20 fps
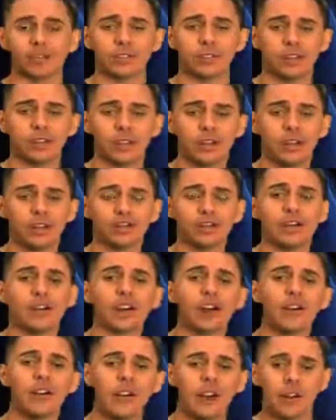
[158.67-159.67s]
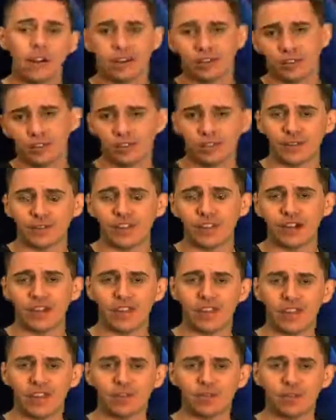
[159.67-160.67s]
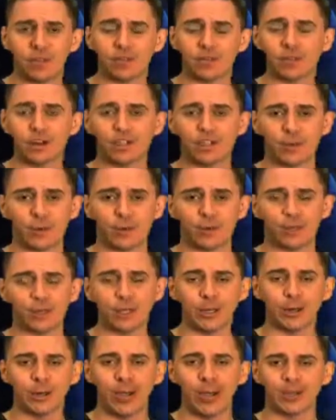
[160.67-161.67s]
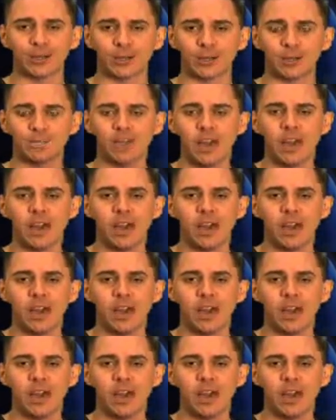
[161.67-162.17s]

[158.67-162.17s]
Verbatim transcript: So check out Ariel Joseph Town. I think he'll be of great service to you, Cancer.